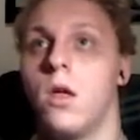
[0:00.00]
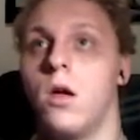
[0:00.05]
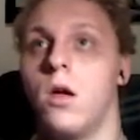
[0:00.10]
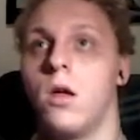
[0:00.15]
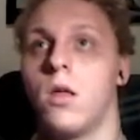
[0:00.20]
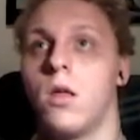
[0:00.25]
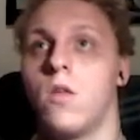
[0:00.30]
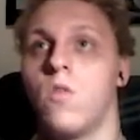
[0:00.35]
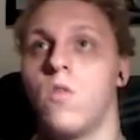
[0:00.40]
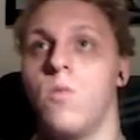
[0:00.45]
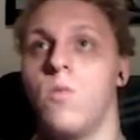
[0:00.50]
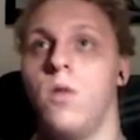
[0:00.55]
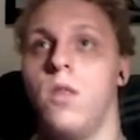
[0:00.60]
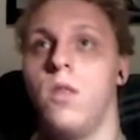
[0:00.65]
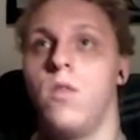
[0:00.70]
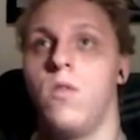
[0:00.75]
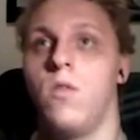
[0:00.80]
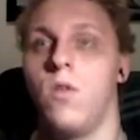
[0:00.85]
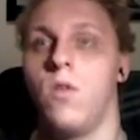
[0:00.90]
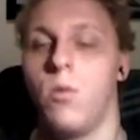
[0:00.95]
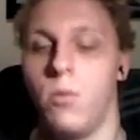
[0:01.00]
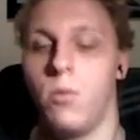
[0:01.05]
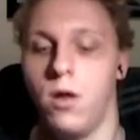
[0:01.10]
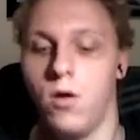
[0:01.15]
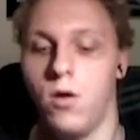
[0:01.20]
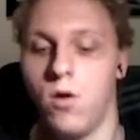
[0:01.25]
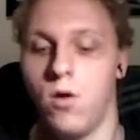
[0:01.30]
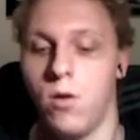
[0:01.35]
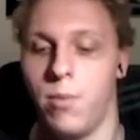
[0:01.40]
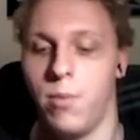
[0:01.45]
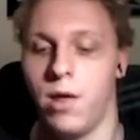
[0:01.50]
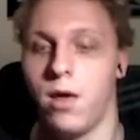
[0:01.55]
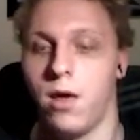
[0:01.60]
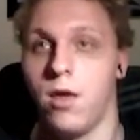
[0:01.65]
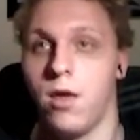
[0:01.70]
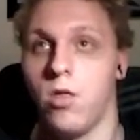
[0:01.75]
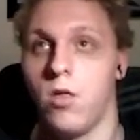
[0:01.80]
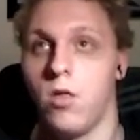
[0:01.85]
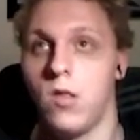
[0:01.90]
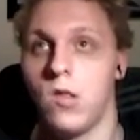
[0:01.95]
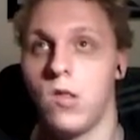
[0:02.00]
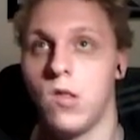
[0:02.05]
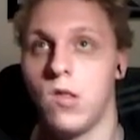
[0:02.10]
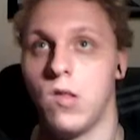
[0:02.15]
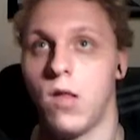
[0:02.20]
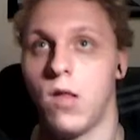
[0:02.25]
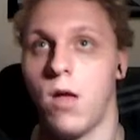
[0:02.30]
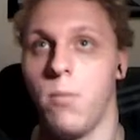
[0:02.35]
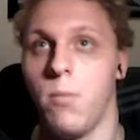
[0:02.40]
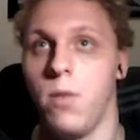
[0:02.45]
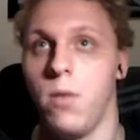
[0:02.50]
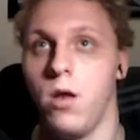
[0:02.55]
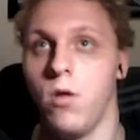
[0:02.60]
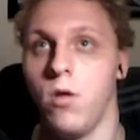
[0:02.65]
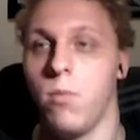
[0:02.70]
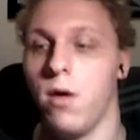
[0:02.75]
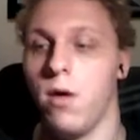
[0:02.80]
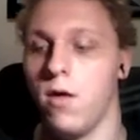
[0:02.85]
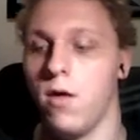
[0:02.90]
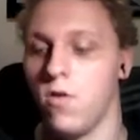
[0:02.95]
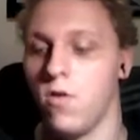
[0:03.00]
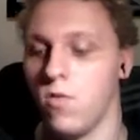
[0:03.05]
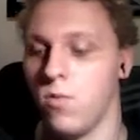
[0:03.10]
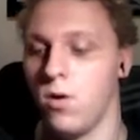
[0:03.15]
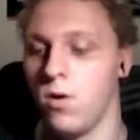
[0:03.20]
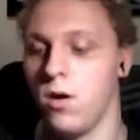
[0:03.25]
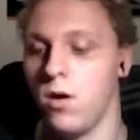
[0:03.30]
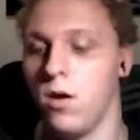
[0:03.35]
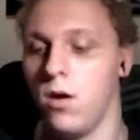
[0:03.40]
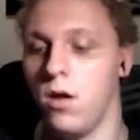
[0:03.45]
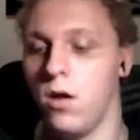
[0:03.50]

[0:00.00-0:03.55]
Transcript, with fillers: because we need to update our packages. Type in your password,